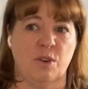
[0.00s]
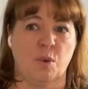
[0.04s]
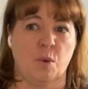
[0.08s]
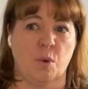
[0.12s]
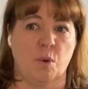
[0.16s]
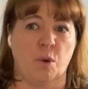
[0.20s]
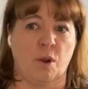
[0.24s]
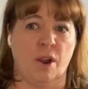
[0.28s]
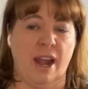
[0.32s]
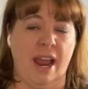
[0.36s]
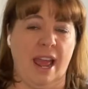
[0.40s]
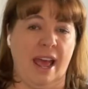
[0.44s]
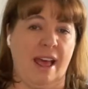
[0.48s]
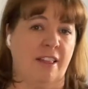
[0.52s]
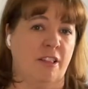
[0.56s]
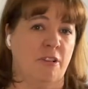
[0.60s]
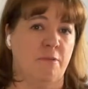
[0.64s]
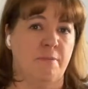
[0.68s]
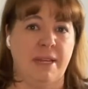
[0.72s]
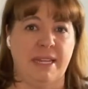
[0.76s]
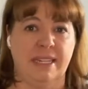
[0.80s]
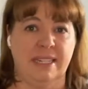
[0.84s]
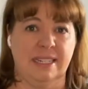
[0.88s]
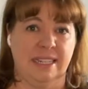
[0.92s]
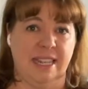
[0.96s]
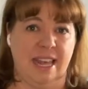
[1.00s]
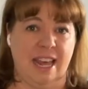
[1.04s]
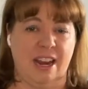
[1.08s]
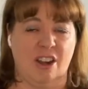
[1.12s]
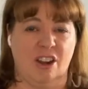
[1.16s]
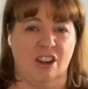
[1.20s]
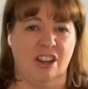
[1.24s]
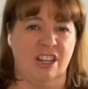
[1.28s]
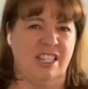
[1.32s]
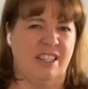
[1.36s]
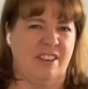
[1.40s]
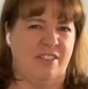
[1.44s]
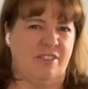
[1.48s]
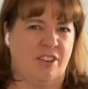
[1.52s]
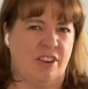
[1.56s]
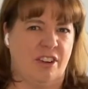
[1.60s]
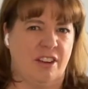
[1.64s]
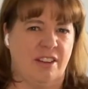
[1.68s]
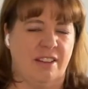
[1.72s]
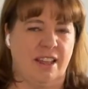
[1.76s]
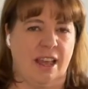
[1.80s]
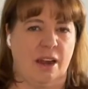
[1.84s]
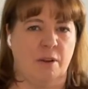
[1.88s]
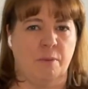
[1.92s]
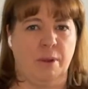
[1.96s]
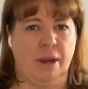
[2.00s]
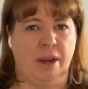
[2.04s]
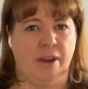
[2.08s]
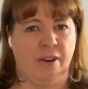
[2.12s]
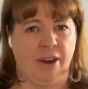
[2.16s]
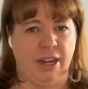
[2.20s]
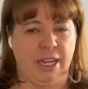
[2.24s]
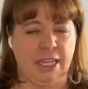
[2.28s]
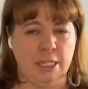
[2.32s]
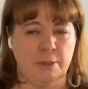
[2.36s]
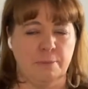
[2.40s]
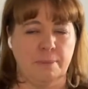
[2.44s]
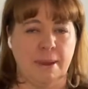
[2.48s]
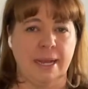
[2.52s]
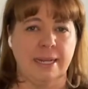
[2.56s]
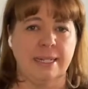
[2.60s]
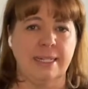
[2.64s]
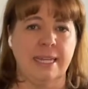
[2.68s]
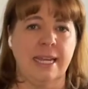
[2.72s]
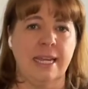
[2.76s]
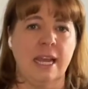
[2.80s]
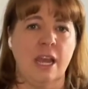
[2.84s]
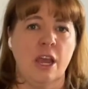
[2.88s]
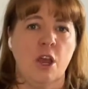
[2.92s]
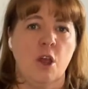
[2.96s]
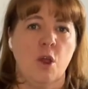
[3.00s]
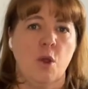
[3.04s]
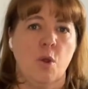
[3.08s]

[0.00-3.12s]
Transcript: or elements that are different than we are expecting,